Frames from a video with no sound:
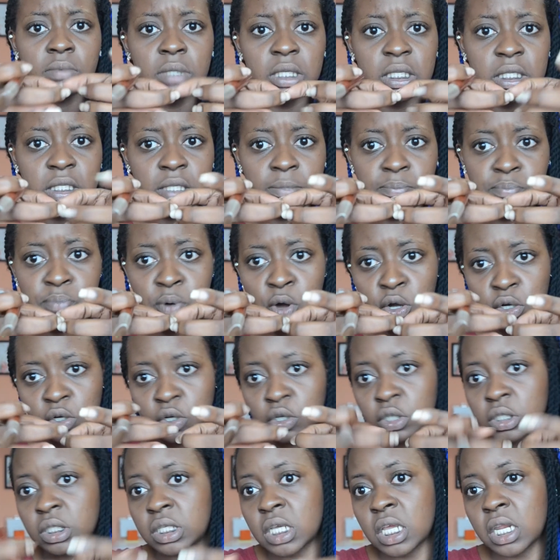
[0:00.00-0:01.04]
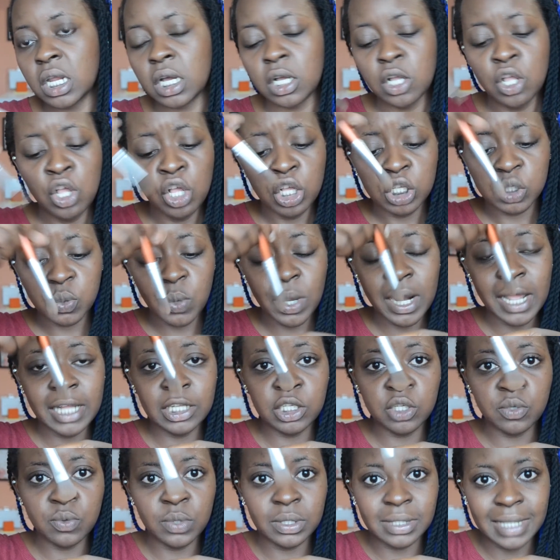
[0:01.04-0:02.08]
It's a pot container. So what I
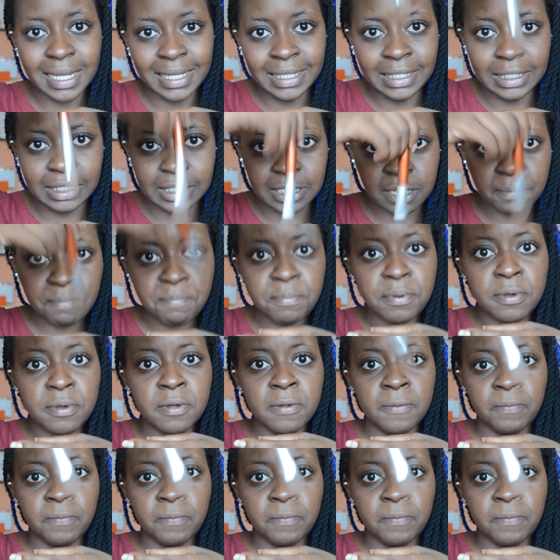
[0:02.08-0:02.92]
do is I dip